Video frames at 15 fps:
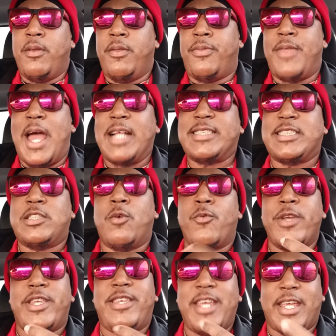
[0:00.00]
that's the
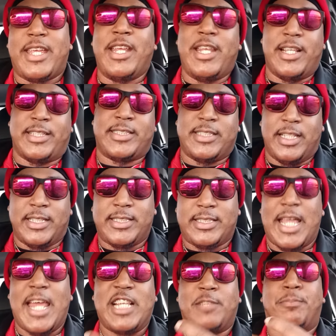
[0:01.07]
ridiculousness
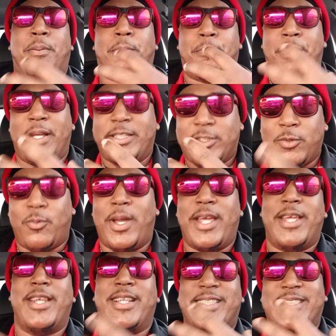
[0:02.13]
that is
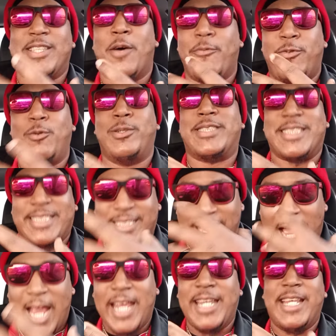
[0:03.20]
perpetuating itself through
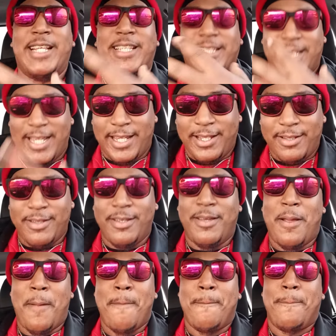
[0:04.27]
society today.
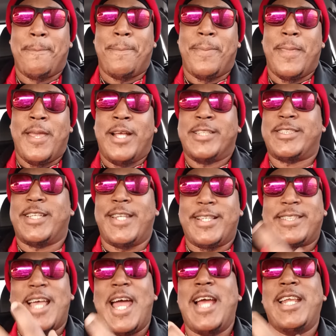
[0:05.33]
So
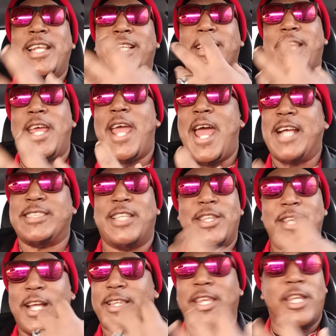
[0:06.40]
society today has
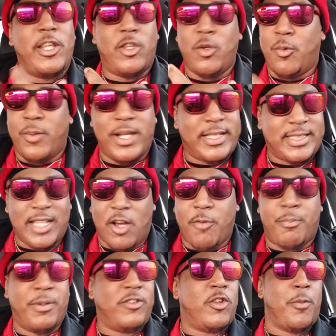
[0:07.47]
nothing to do with
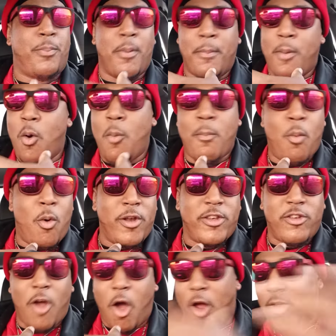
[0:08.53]
itself but to promote more
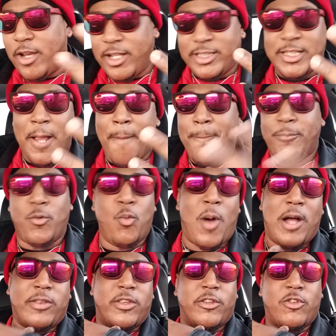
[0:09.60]
darkness
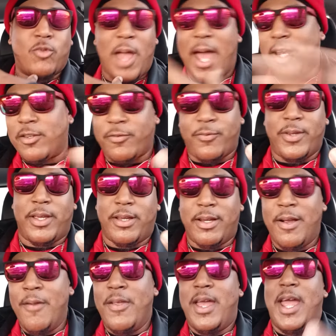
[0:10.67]
throughout the
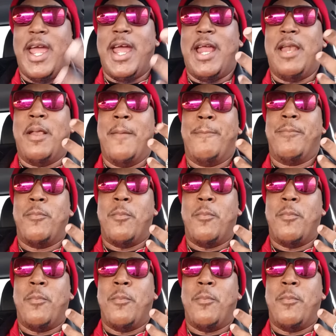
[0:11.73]
stratosphere and